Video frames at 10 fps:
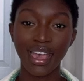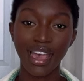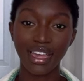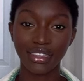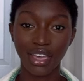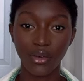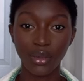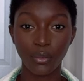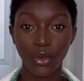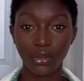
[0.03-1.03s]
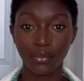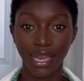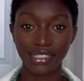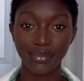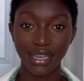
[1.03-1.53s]
Hello and welcome
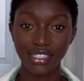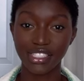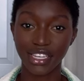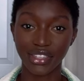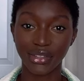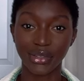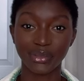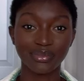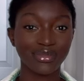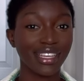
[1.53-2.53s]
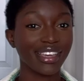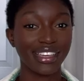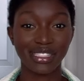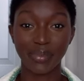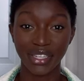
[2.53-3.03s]
back to my channel.
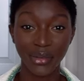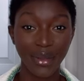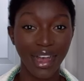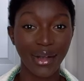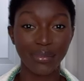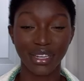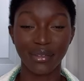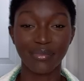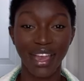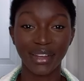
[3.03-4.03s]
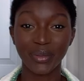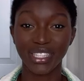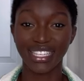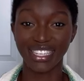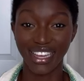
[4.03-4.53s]
It's been a while, but I'm back with
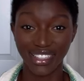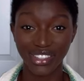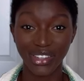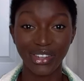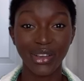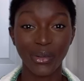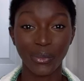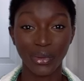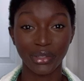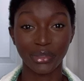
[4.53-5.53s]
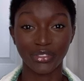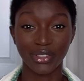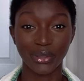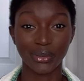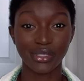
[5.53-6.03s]
another wig
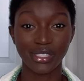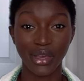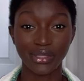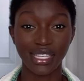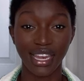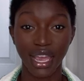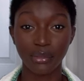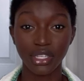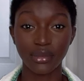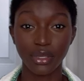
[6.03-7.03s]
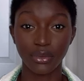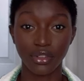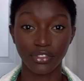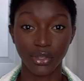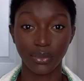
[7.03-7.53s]
review. So today I'm gonna be
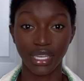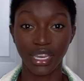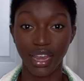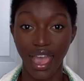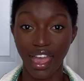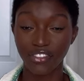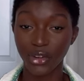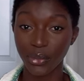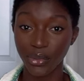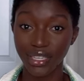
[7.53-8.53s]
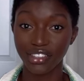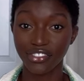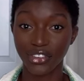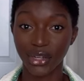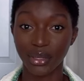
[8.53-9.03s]
reviewing an Afro wig
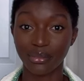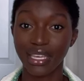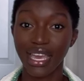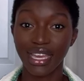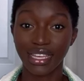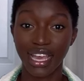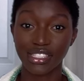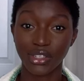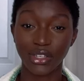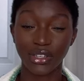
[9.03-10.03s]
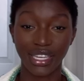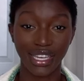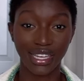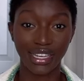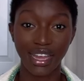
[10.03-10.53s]
from Yas Grl
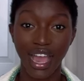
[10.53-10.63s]
Hair.